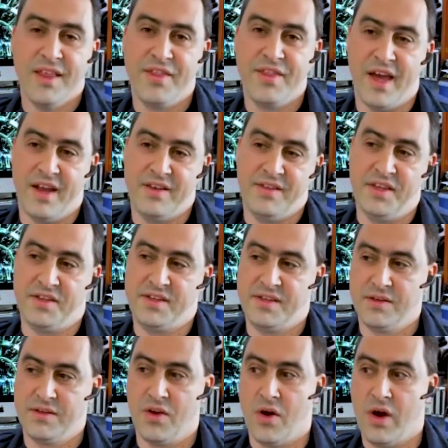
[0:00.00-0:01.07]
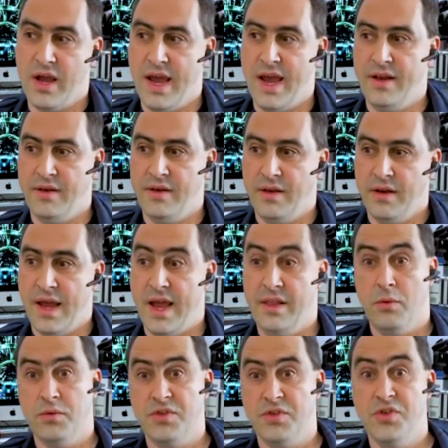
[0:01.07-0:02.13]
that this guy had
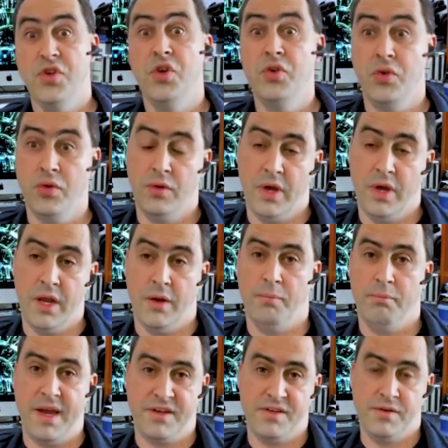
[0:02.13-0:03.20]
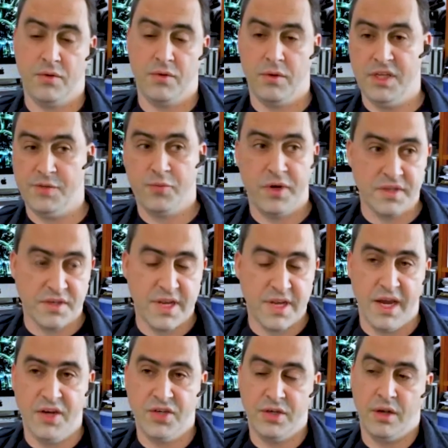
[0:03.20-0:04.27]
that was new, and it matched all his
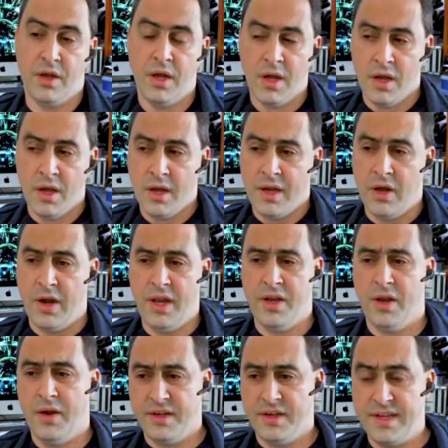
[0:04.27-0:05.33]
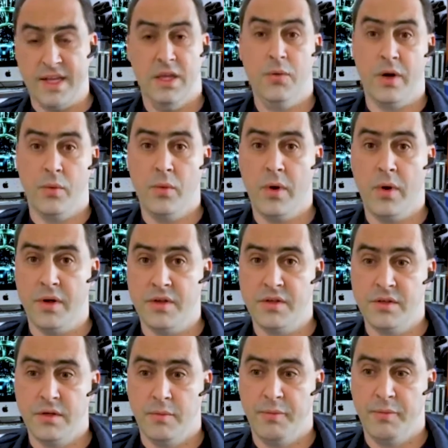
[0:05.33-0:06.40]
presentation. Now, I didn't know exactly what it was,
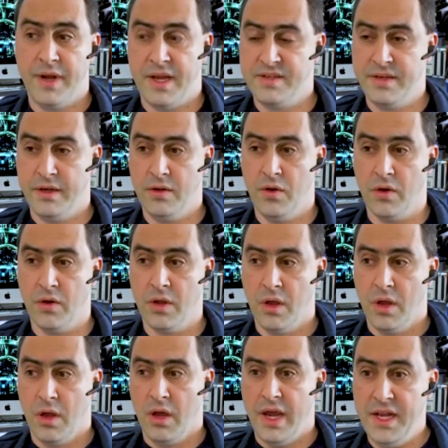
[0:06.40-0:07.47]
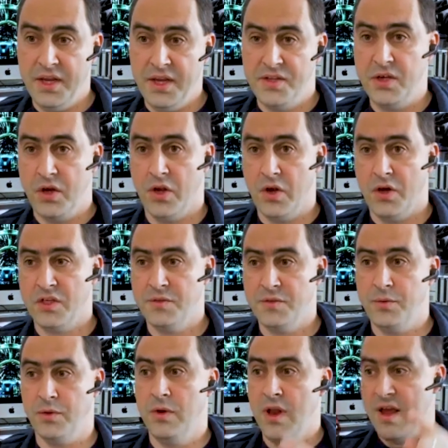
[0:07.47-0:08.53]
but I said, look, he needs to go to
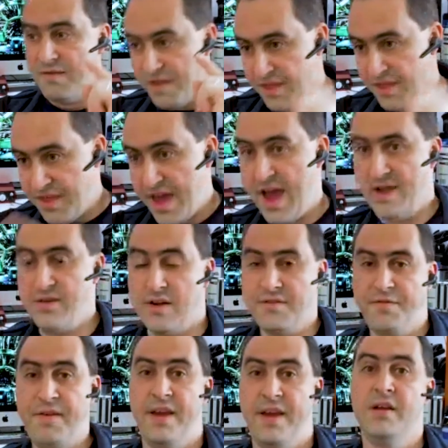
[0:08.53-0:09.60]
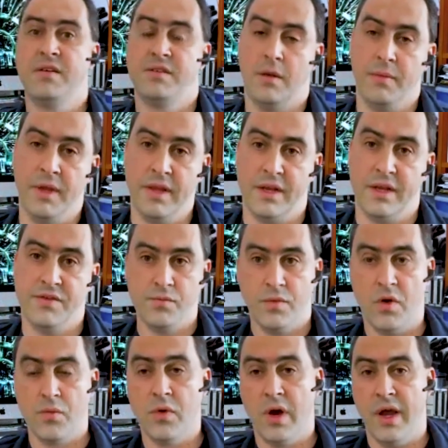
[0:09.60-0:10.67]
hospital for that. I found something that's
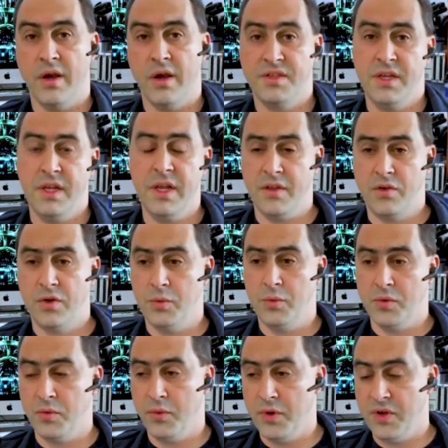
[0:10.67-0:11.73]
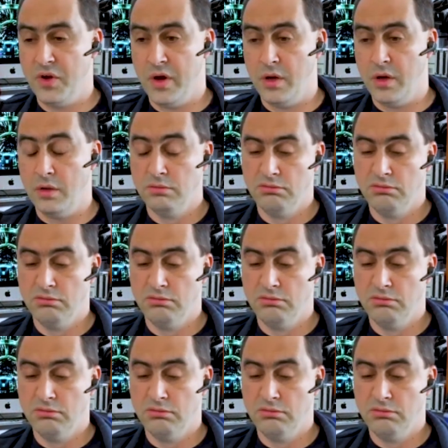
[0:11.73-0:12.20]
not right. Because any other crew would have gone,